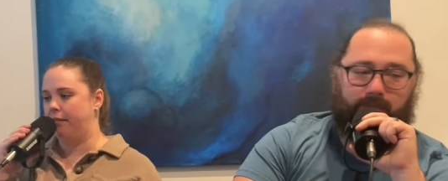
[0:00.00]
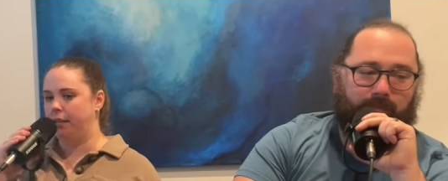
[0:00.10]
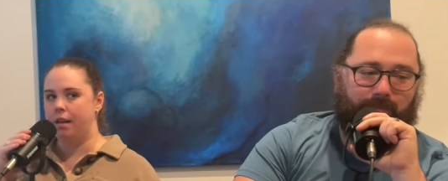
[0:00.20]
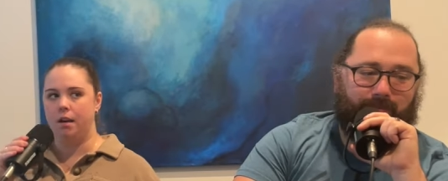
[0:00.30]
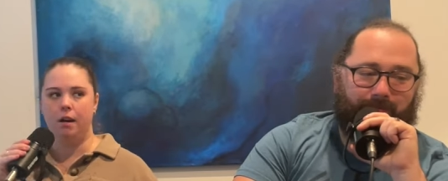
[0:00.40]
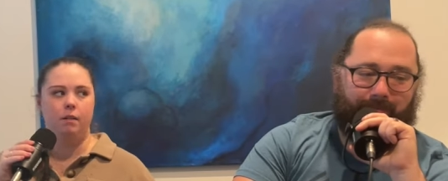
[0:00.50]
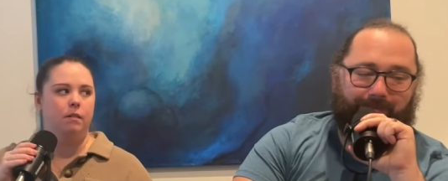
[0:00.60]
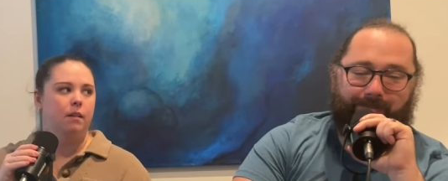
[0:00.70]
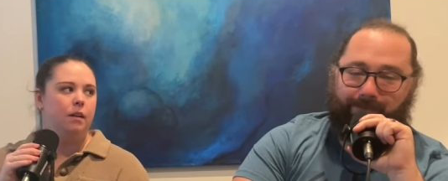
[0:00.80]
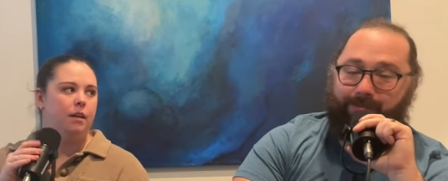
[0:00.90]
Speaker 1: it, you know?
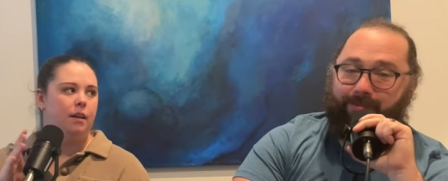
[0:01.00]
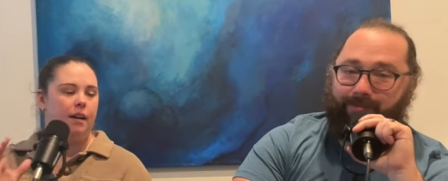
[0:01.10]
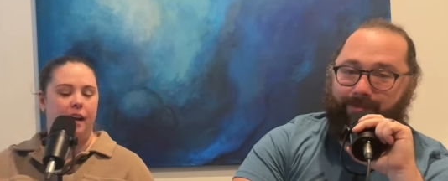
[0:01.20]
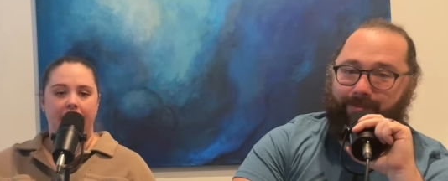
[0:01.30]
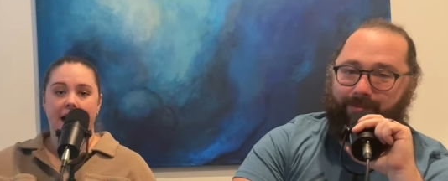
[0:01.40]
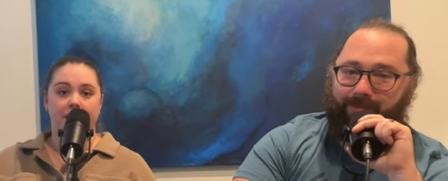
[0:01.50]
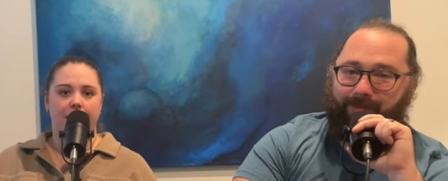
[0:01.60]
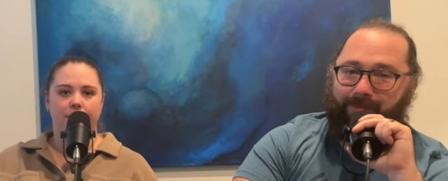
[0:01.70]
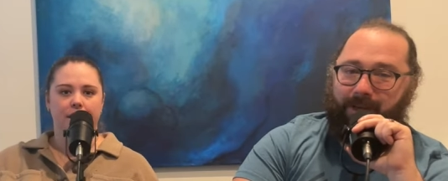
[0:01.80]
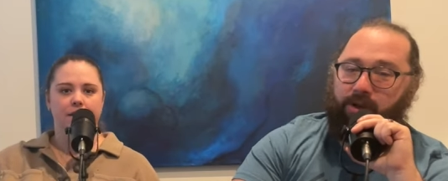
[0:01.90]
I love
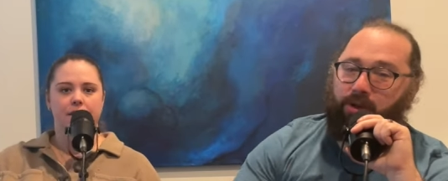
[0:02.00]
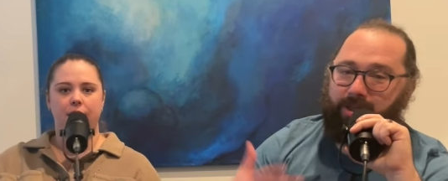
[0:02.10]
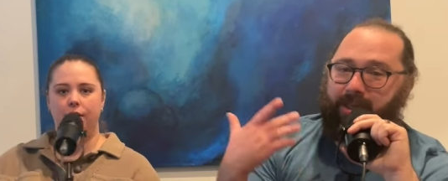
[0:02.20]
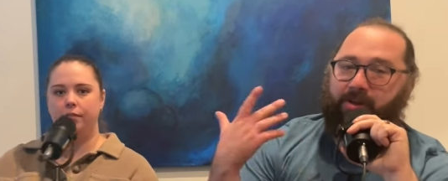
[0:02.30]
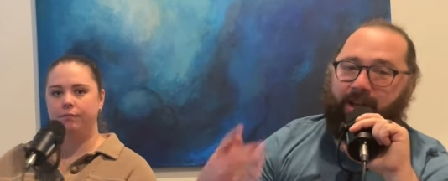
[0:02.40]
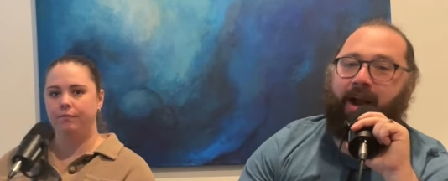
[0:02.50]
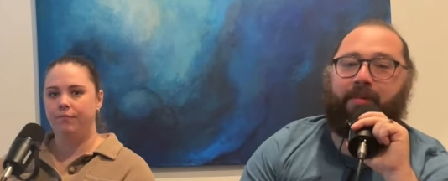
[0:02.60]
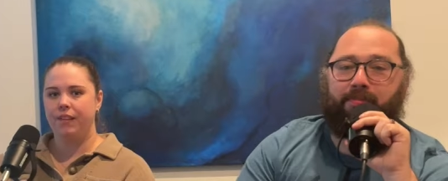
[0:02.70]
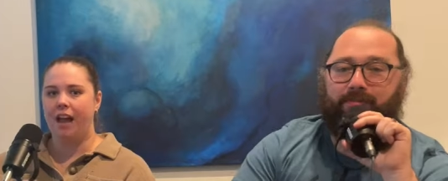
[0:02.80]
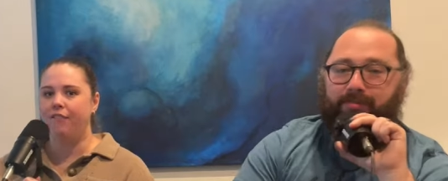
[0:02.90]
it. You can tell that
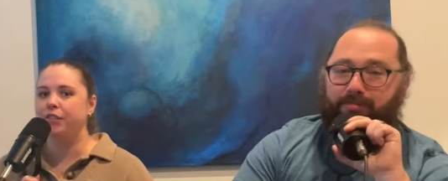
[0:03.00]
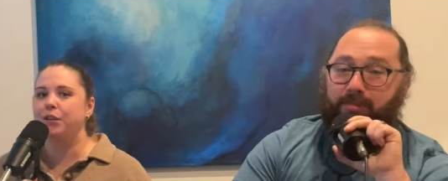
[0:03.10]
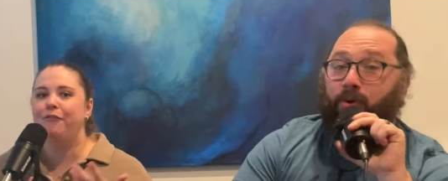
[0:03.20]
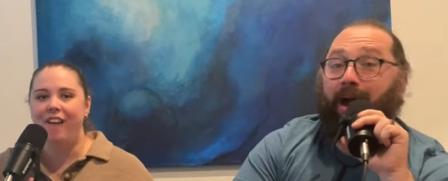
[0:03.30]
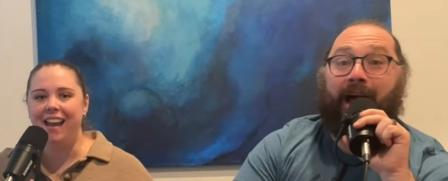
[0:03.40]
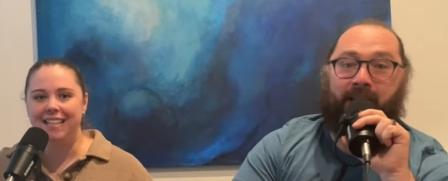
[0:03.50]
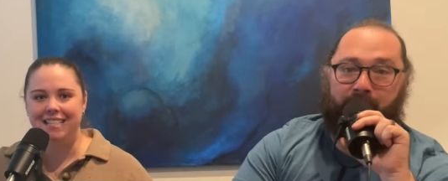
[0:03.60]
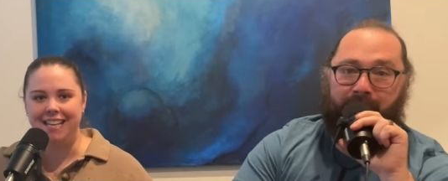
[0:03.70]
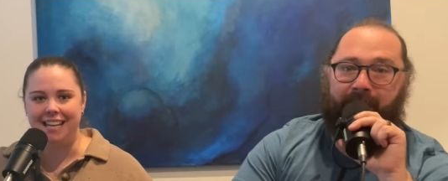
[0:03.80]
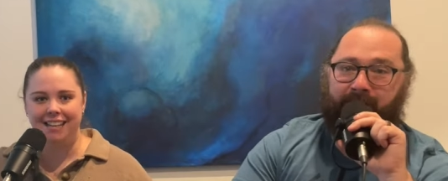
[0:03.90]
I'm I feel so more fancy.
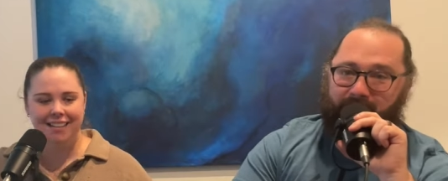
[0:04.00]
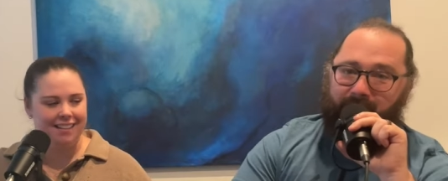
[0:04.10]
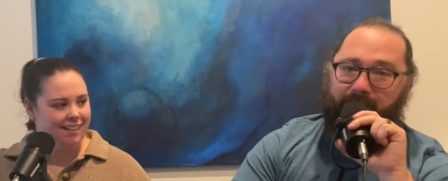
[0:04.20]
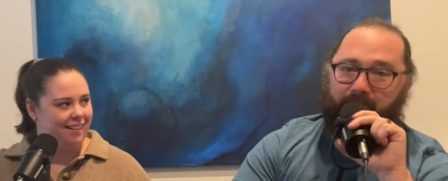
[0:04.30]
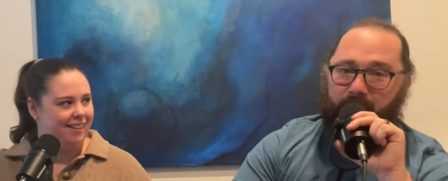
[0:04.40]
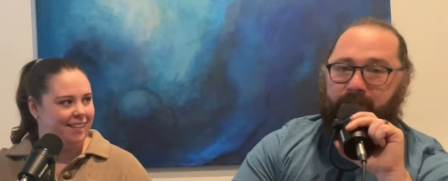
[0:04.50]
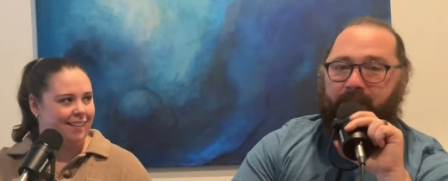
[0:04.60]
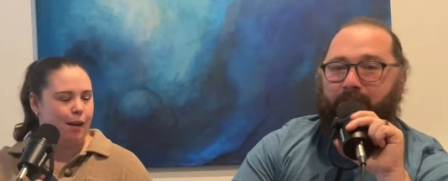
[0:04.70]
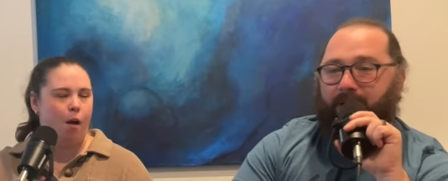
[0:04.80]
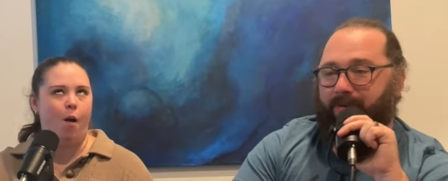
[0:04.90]
acclimated
Speaker 2: to using a
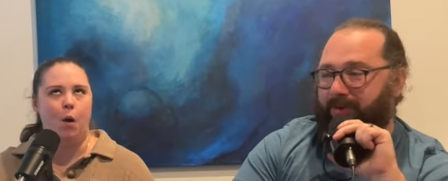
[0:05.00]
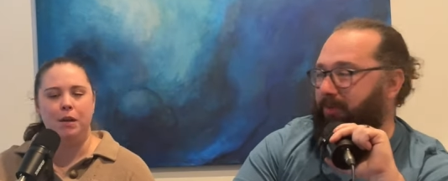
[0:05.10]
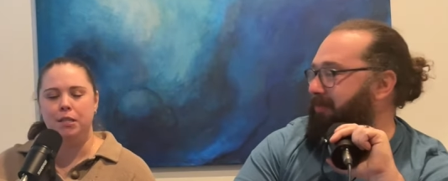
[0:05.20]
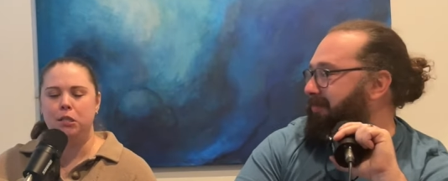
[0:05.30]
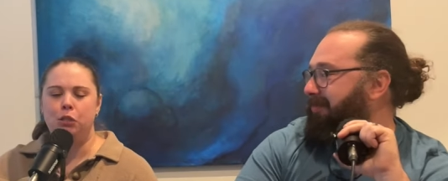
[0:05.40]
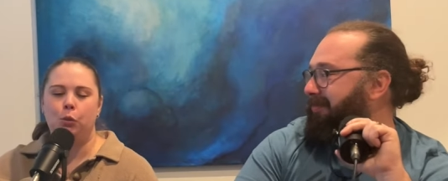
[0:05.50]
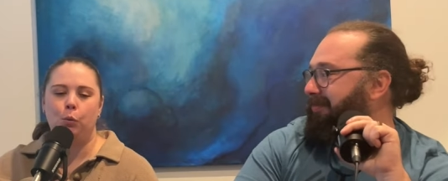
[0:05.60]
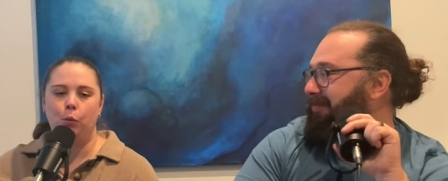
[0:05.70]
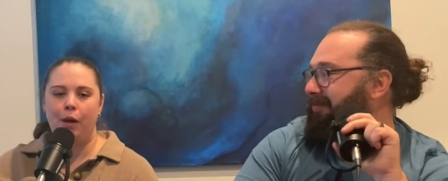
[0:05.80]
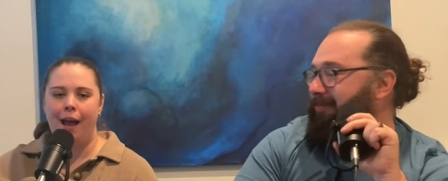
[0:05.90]
microphone.
Speaker 1: Oh, he's such a
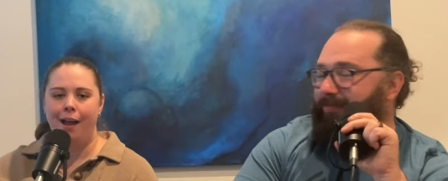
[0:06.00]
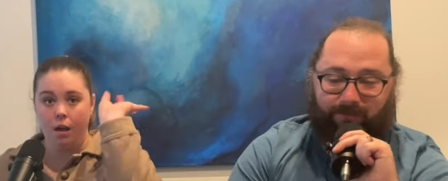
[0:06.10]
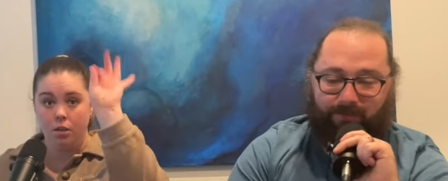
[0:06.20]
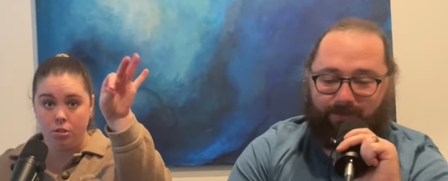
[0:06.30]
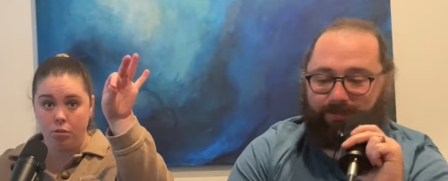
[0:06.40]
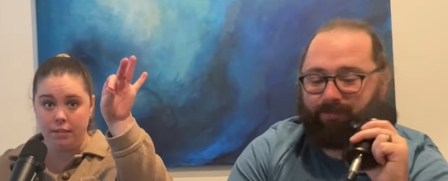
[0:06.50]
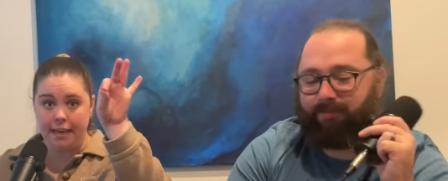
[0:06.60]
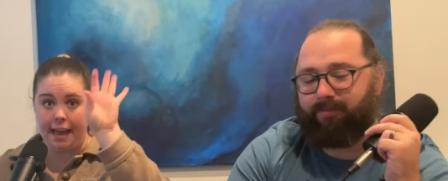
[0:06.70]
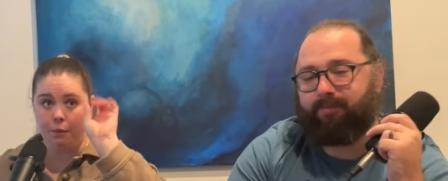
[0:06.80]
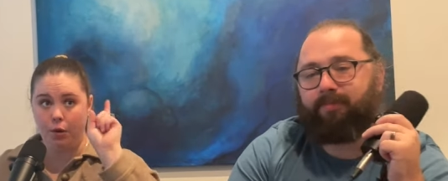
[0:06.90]
cool guy. So
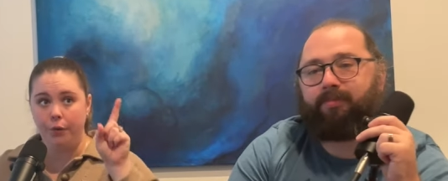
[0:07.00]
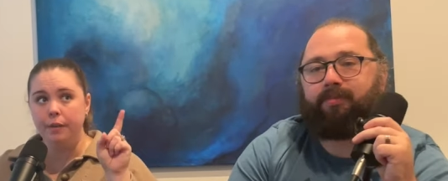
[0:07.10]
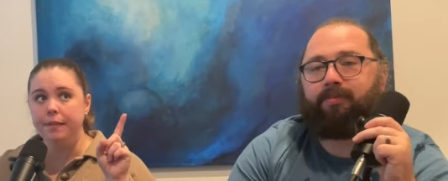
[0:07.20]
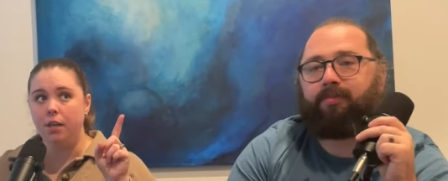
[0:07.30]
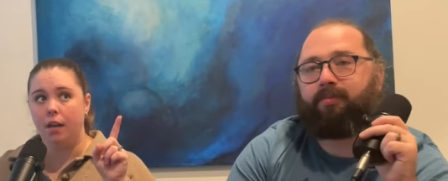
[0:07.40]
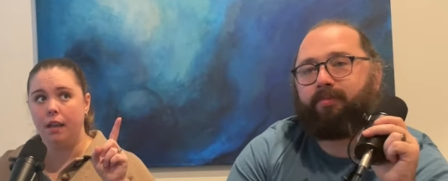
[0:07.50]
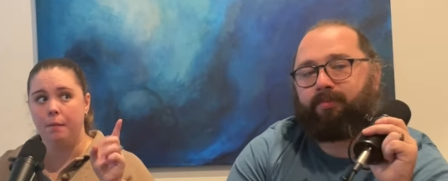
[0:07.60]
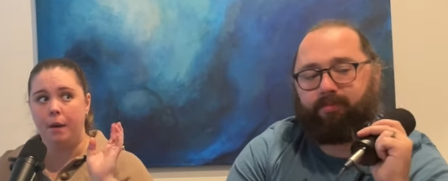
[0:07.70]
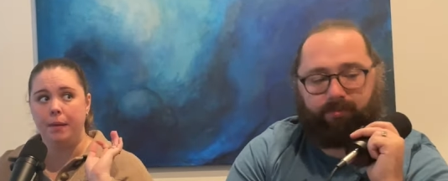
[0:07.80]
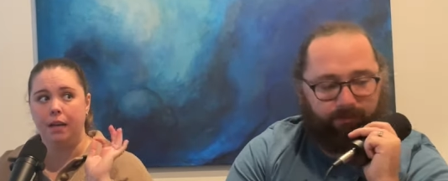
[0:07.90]
today we're going to be talking
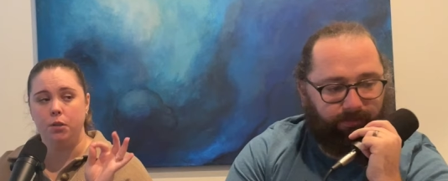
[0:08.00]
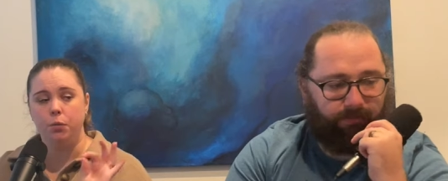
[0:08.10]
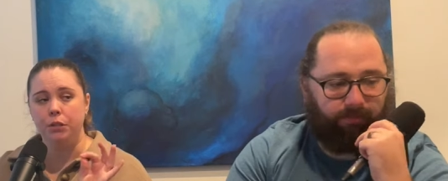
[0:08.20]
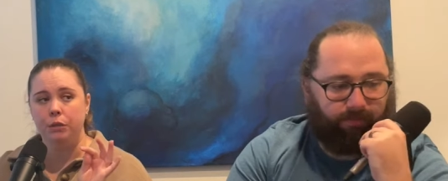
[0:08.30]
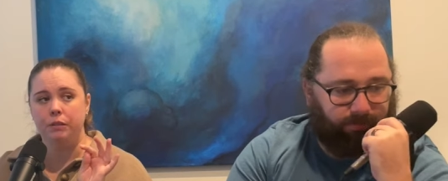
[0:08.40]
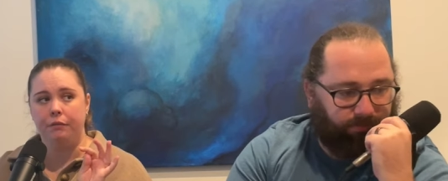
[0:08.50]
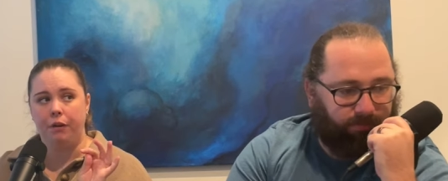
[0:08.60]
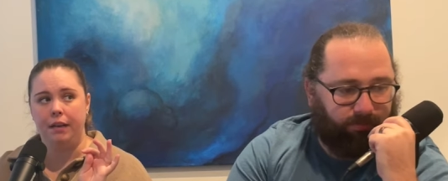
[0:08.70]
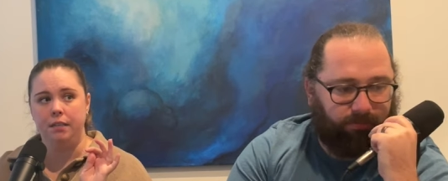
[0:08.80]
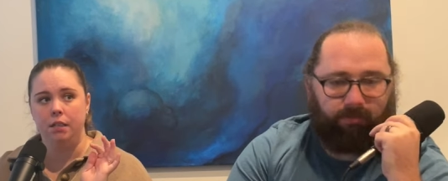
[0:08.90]
about because we're so
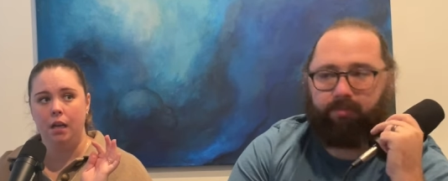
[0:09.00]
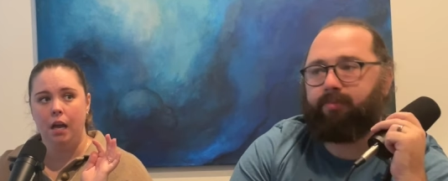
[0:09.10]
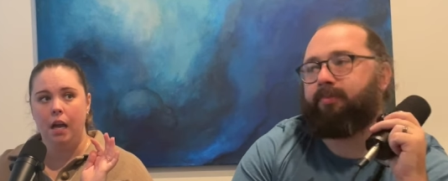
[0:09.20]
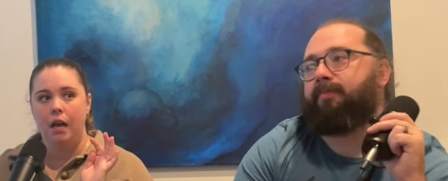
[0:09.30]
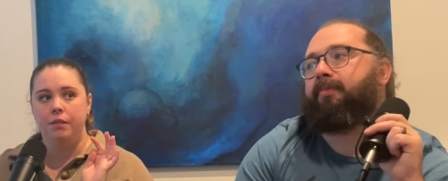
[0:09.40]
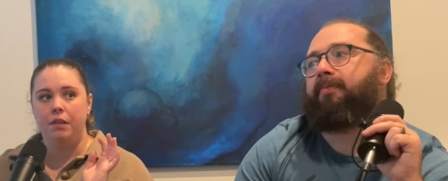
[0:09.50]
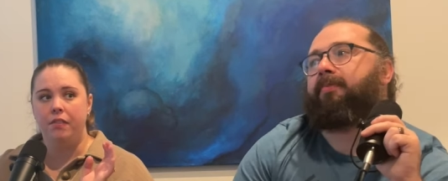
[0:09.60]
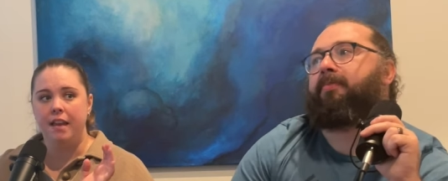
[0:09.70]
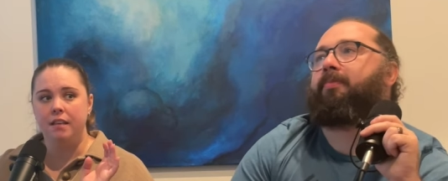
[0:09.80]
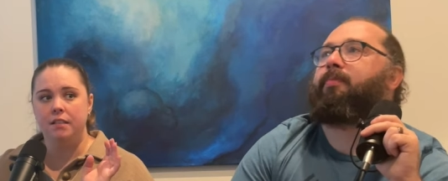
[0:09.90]
different, the things